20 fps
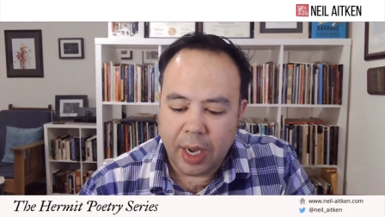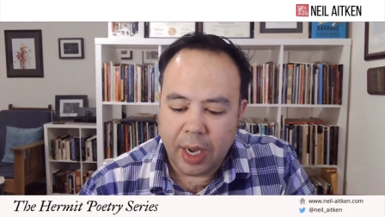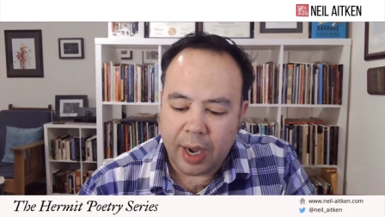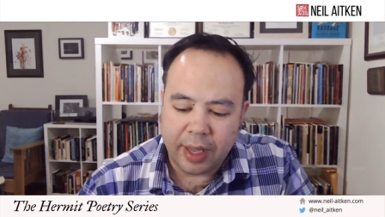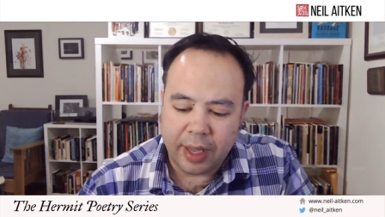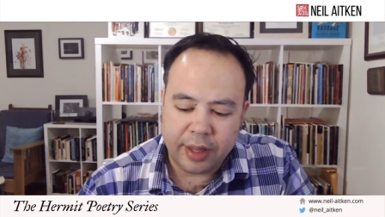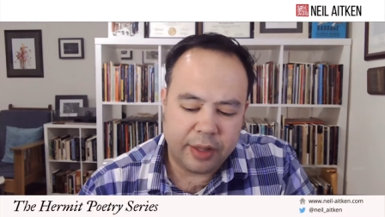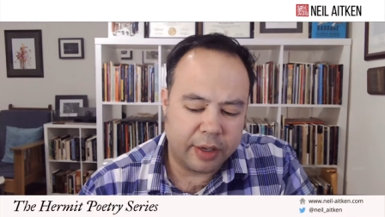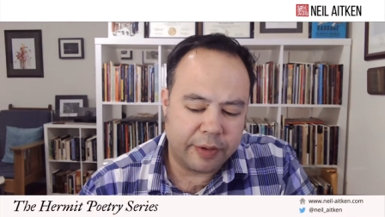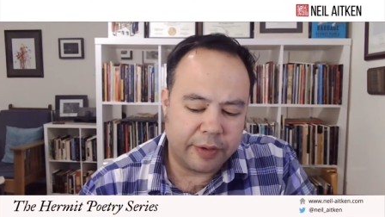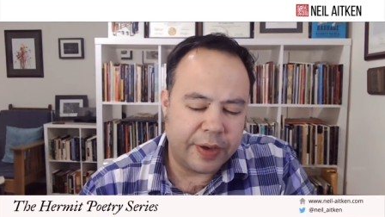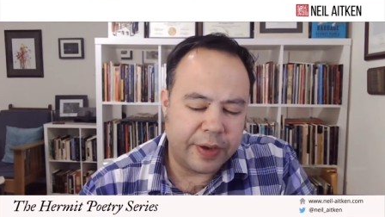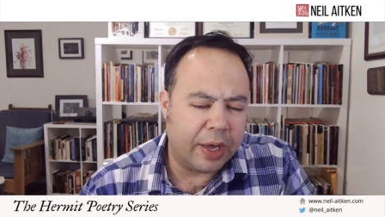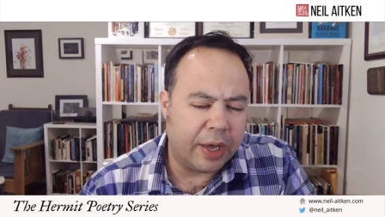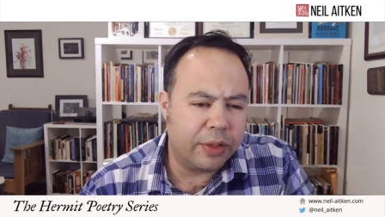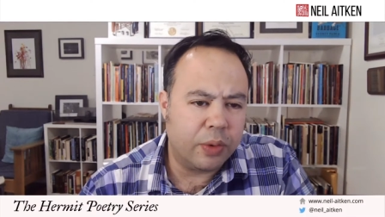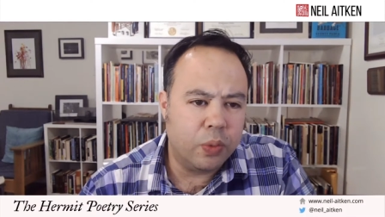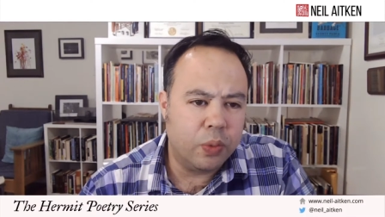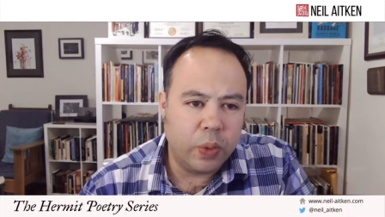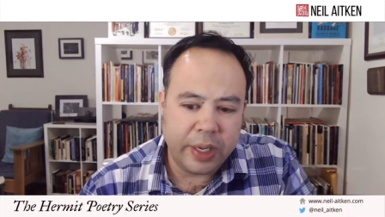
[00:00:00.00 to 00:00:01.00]
I think of how
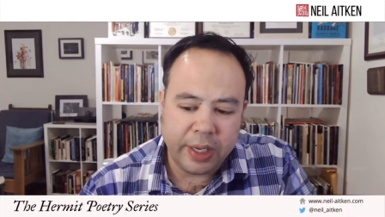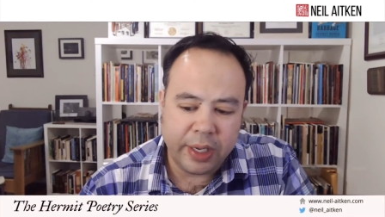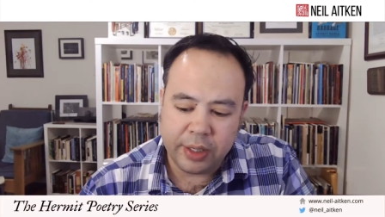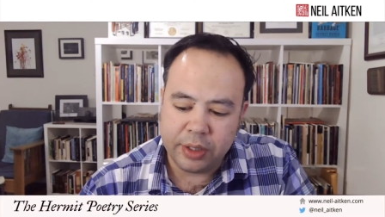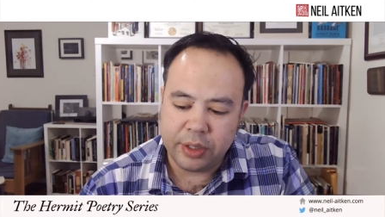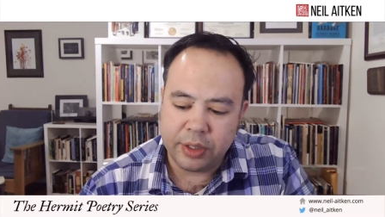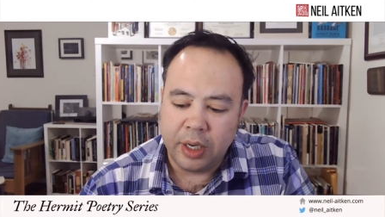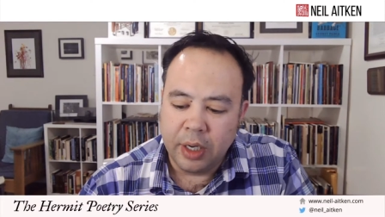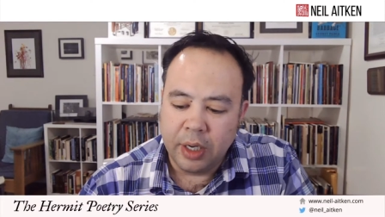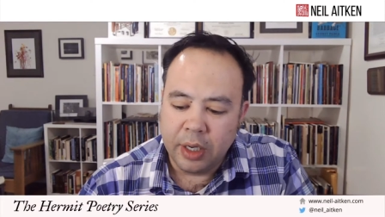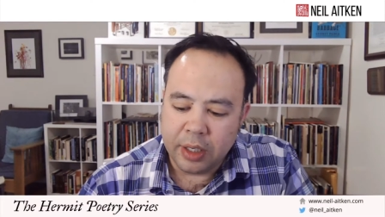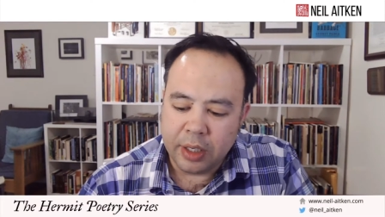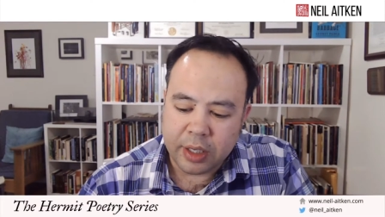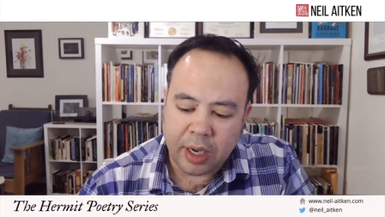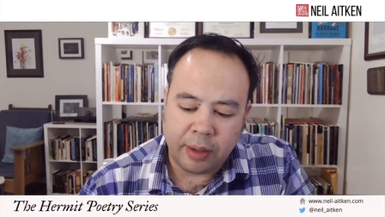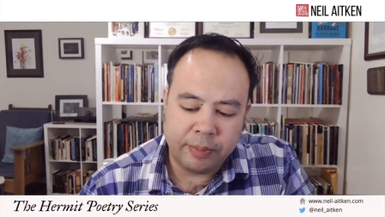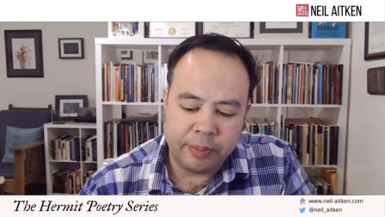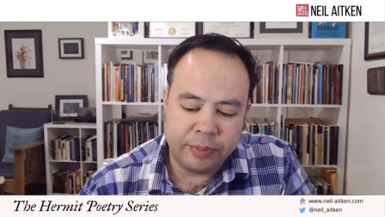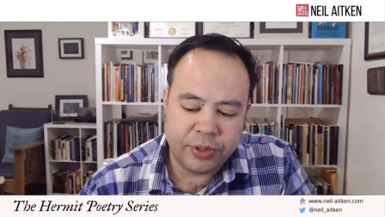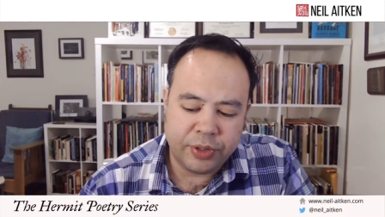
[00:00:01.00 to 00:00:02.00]
the wind
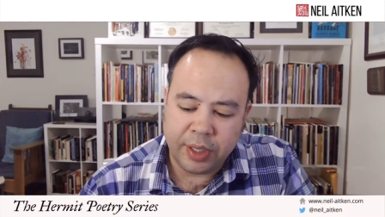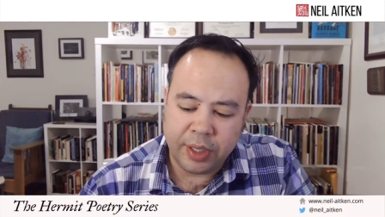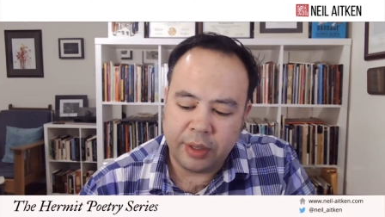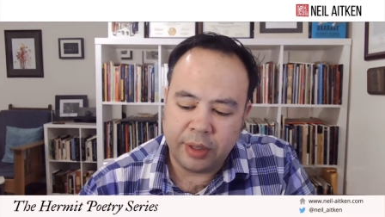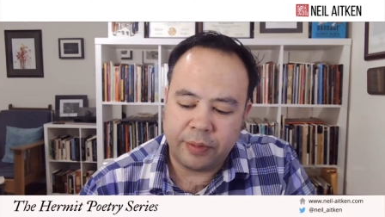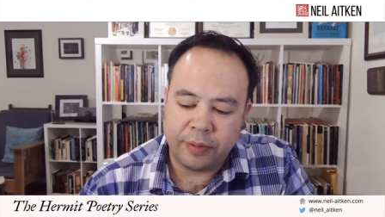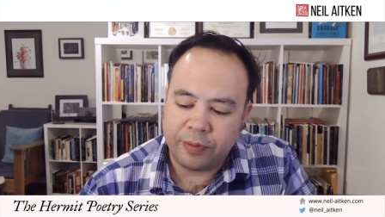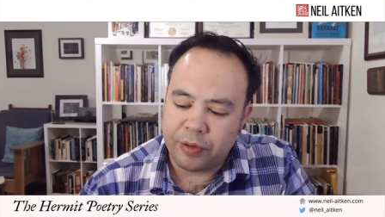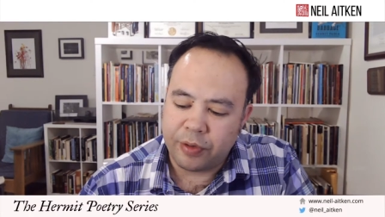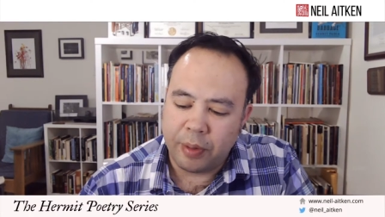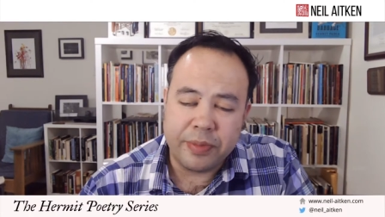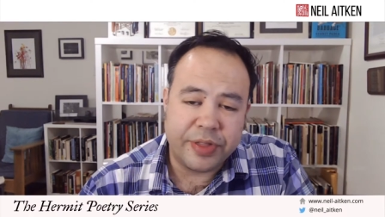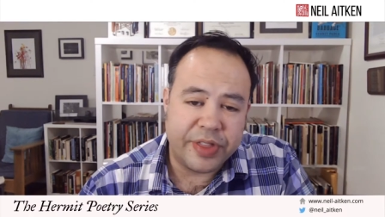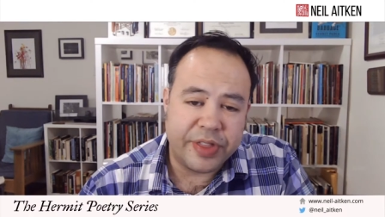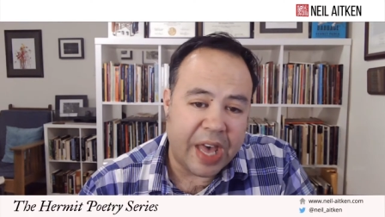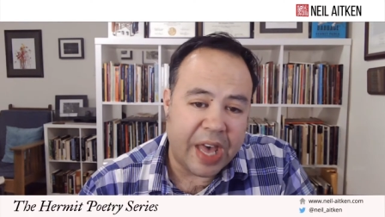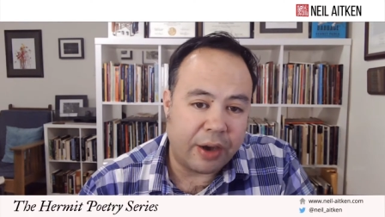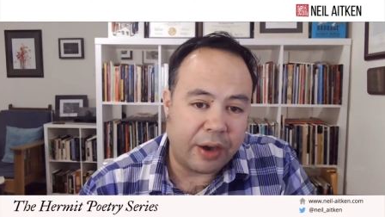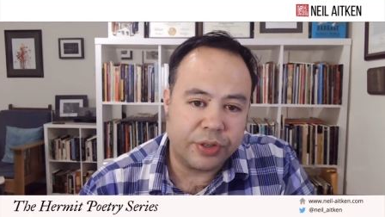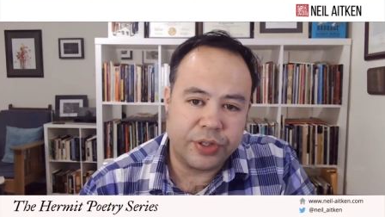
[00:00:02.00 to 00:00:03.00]
comes in from
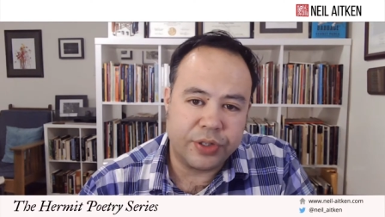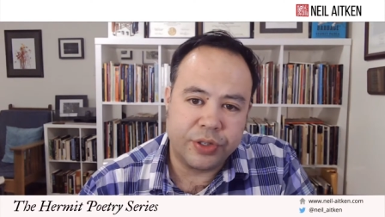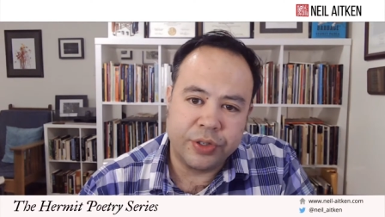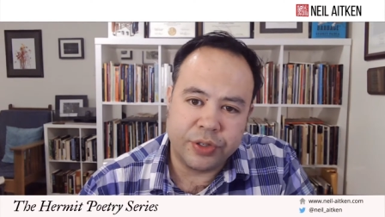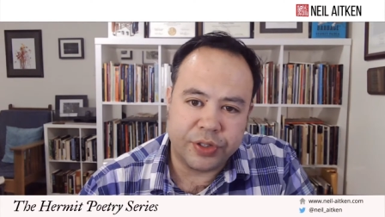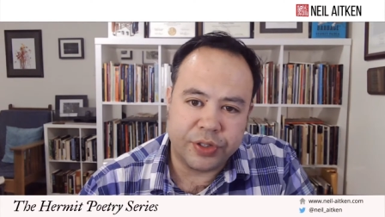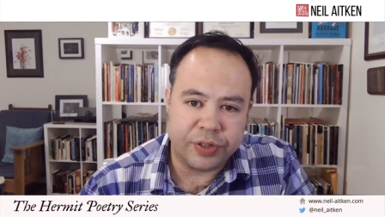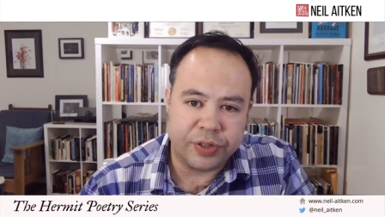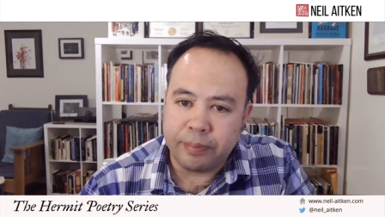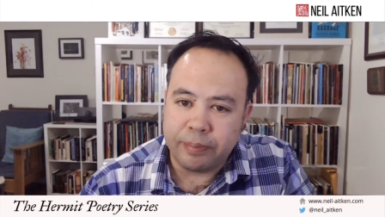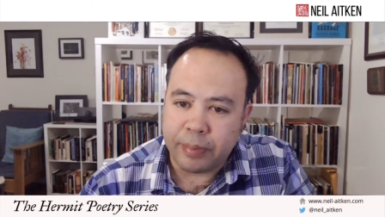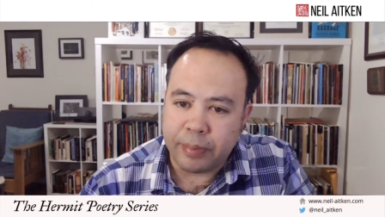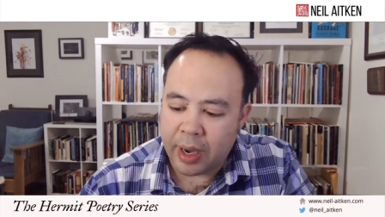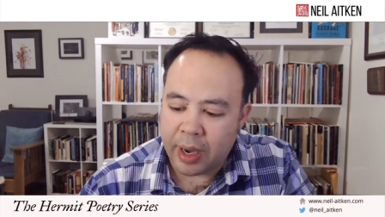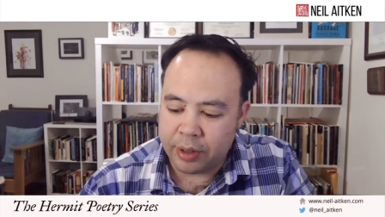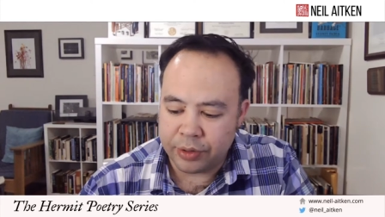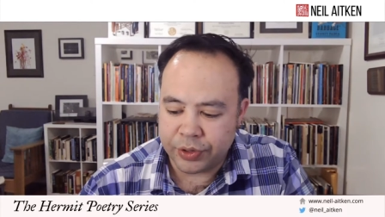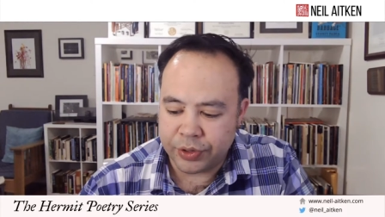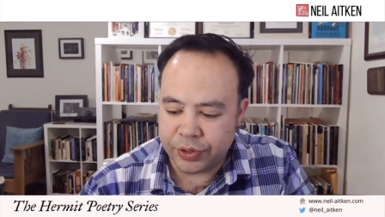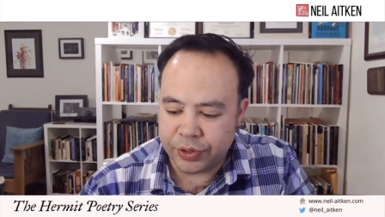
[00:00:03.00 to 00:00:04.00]
thousands of
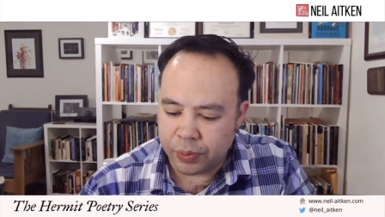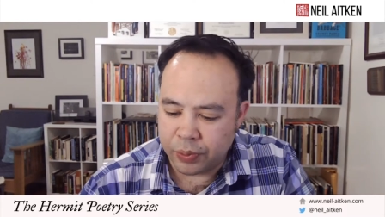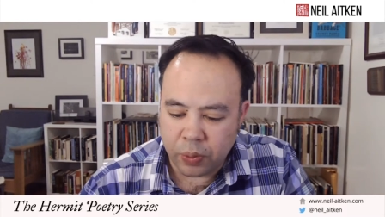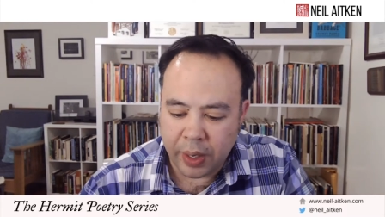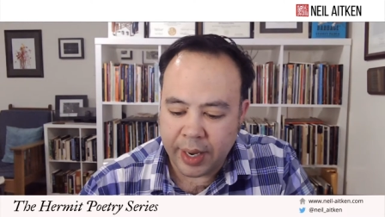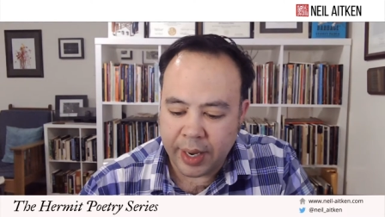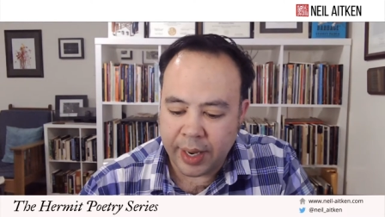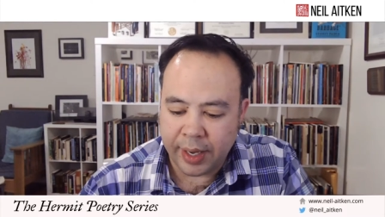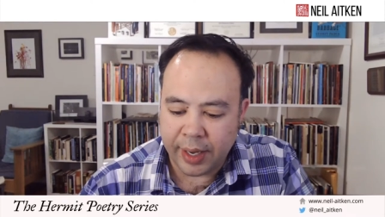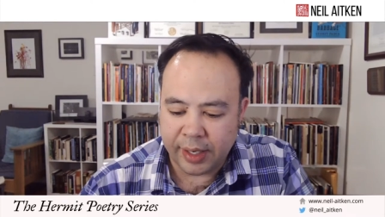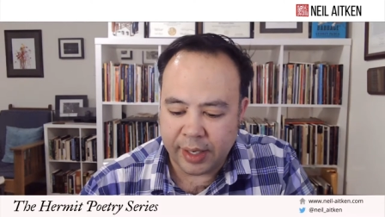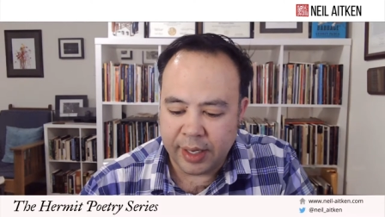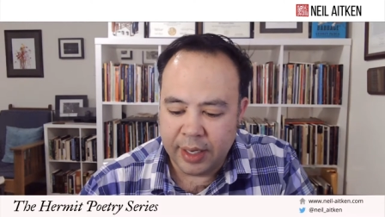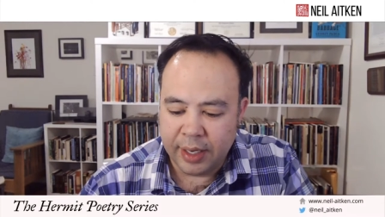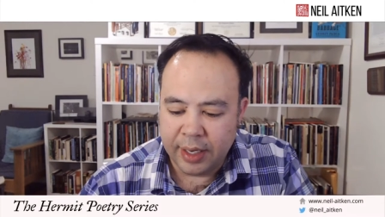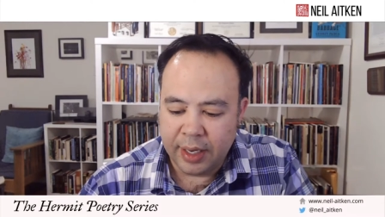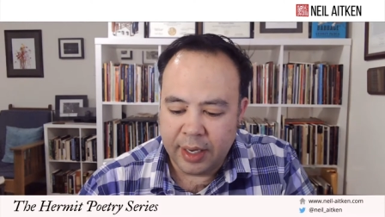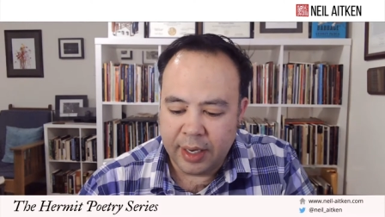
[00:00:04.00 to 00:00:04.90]
miles away.